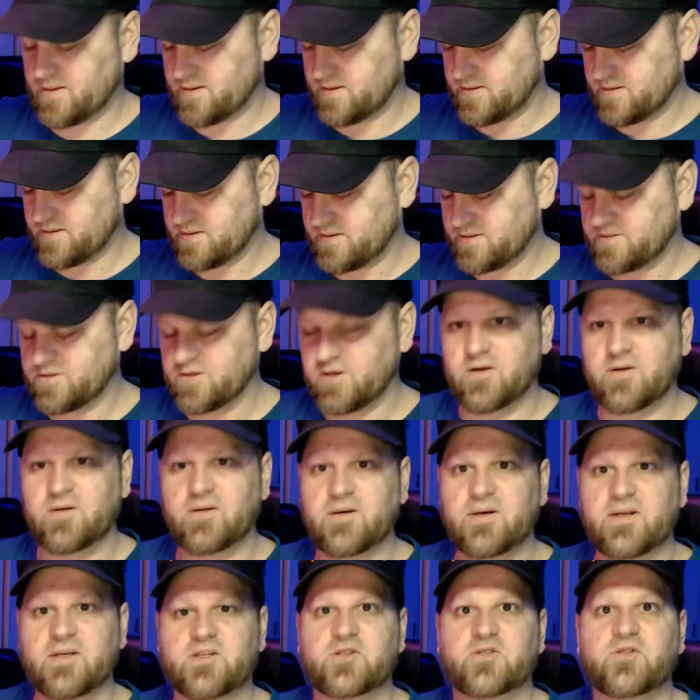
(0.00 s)
So
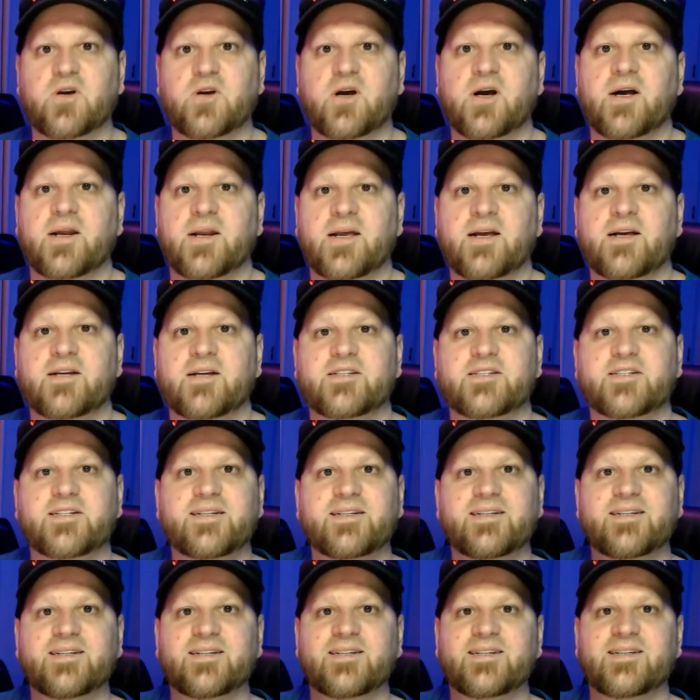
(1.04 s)
let's try it out.
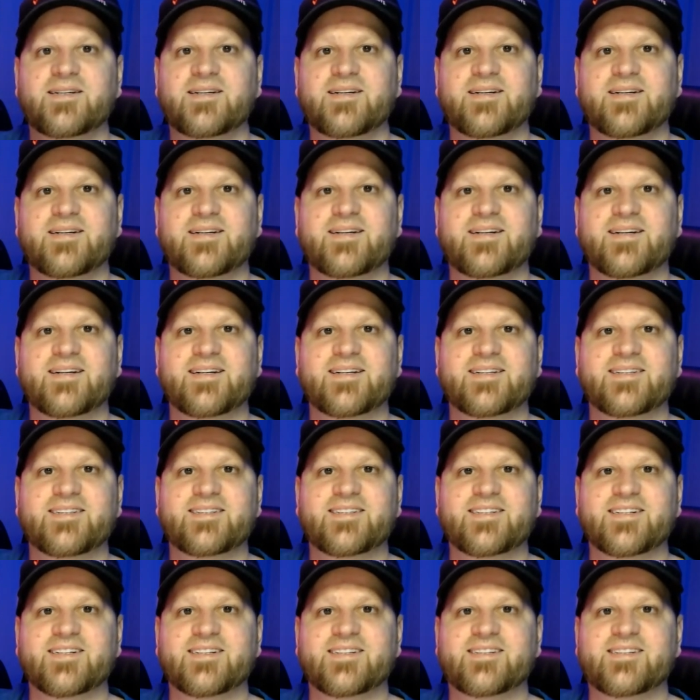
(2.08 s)

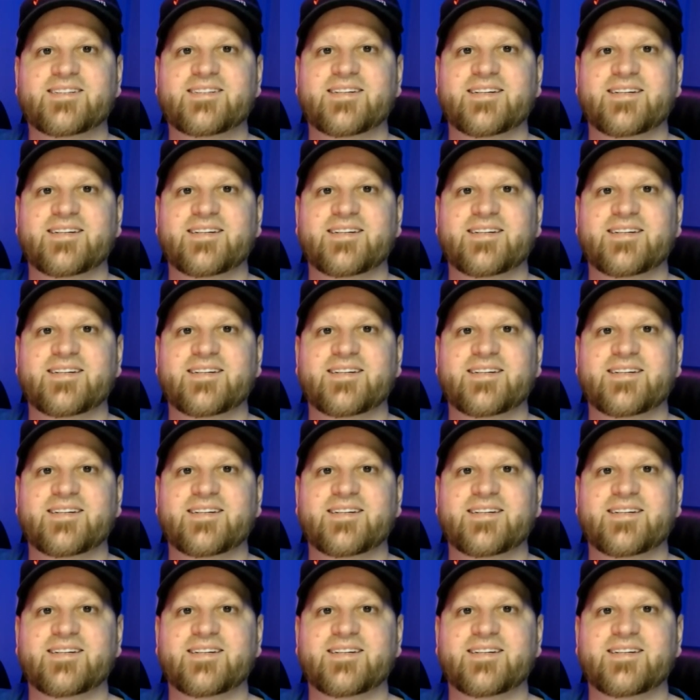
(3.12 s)
Cheers.